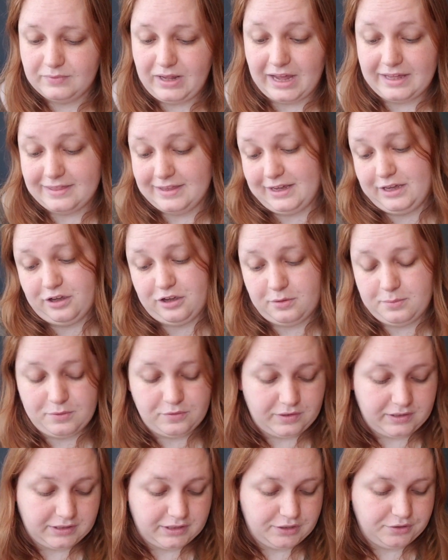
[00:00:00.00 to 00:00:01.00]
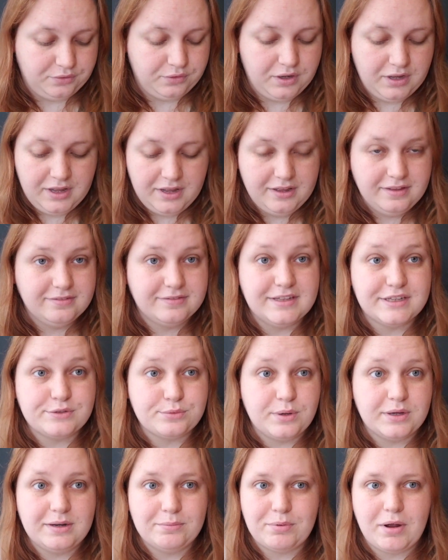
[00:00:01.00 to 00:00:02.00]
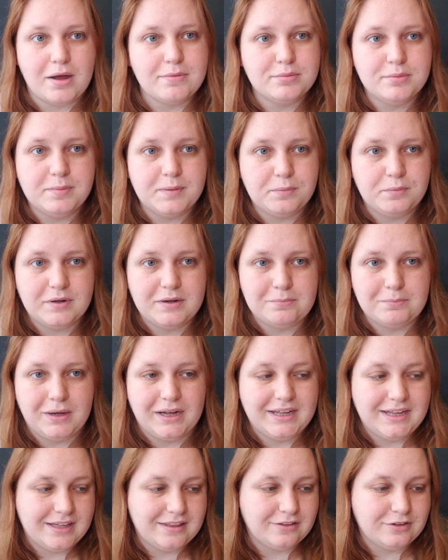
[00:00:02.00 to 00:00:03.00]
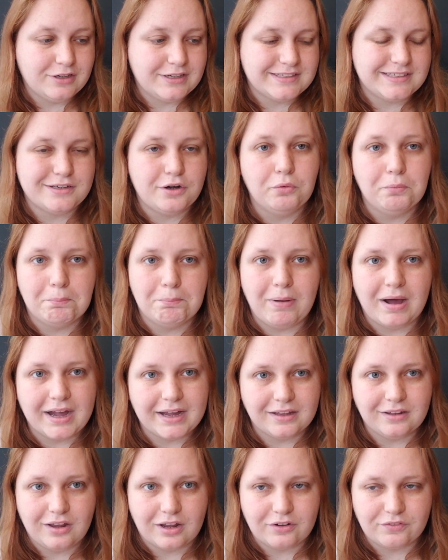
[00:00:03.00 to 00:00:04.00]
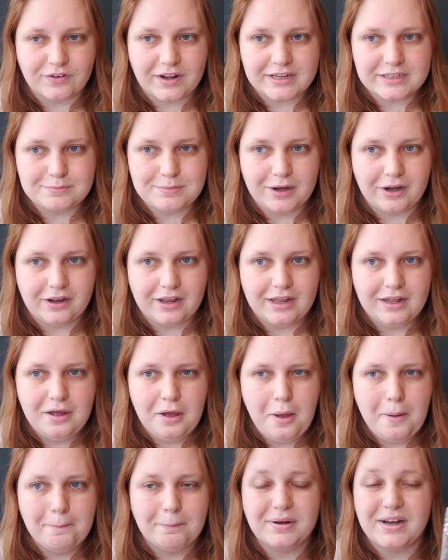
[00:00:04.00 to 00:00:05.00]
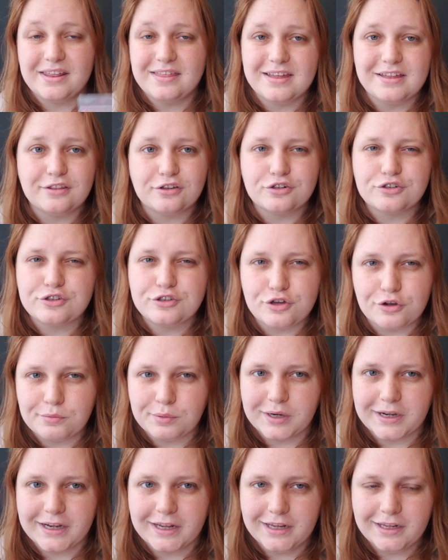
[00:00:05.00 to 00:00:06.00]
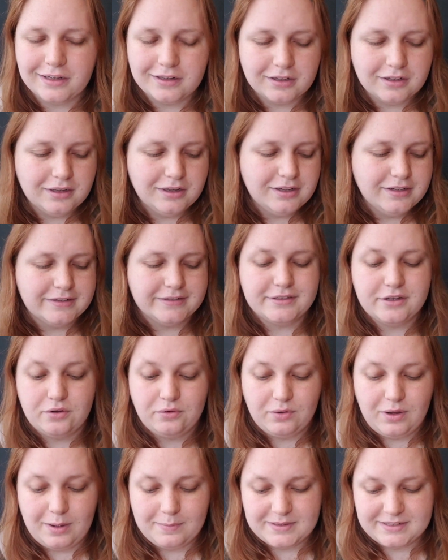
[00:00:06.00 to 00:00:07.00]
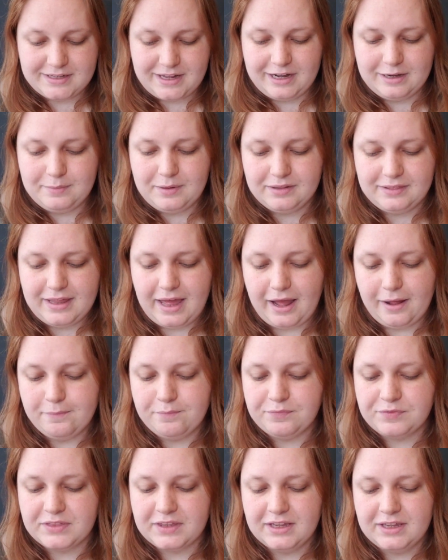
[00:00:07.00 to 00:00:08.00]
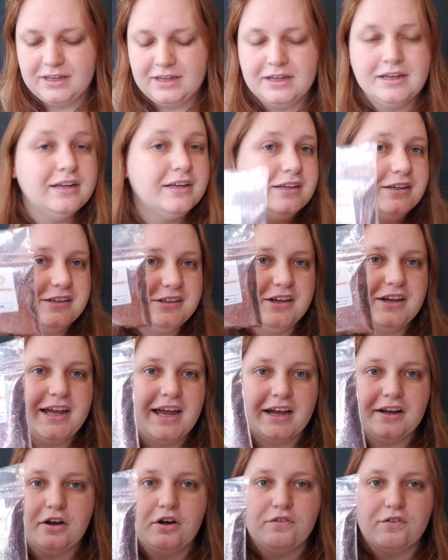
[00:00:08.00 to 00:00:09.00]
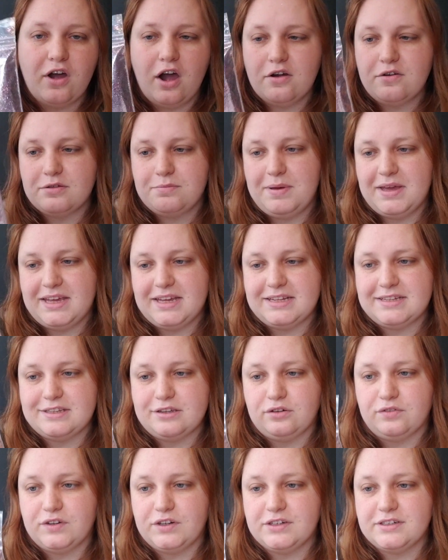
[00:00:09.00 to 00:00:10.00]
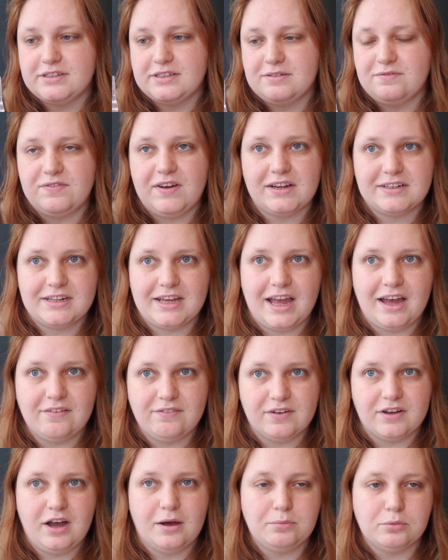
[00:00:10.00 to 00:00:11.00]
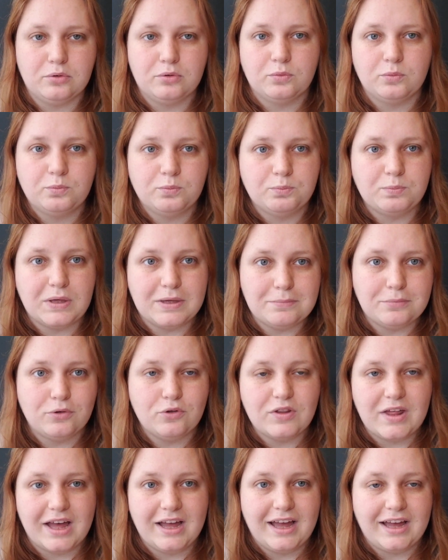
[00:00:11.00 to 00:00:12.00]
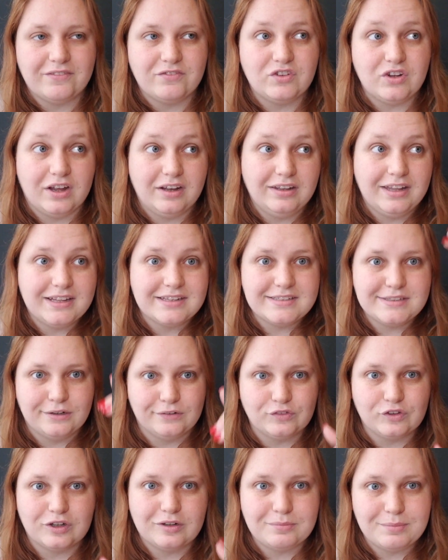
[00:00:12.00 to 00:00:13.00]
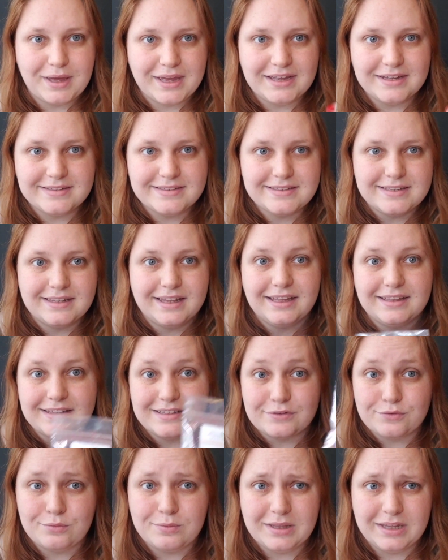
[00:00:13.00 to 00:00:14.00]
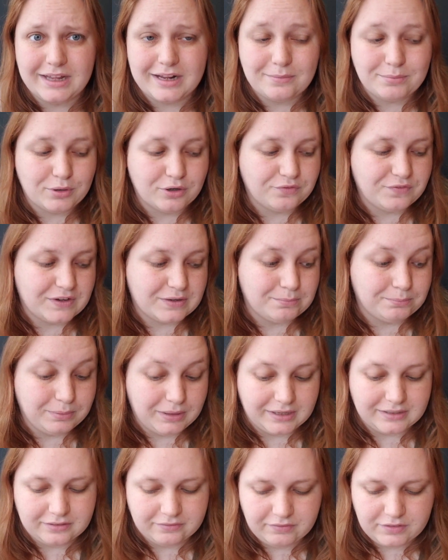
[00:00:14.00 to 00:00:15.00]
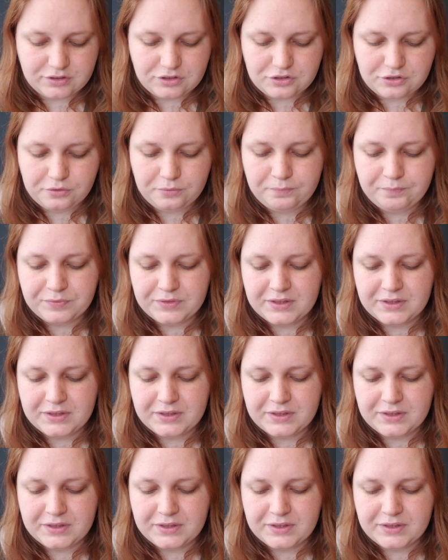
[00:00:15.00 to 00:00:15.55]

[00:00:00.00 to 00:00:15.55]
I think it could be really cute. This one probably wouldn't buy either because I don't buy a lot of raspberry, but I think they're so pretty. So I'm excited about that you can't go wrong with pinky silvers. In fact, I have a couple people that have done like silver and pinks and like this would be like a perfect blend of the two.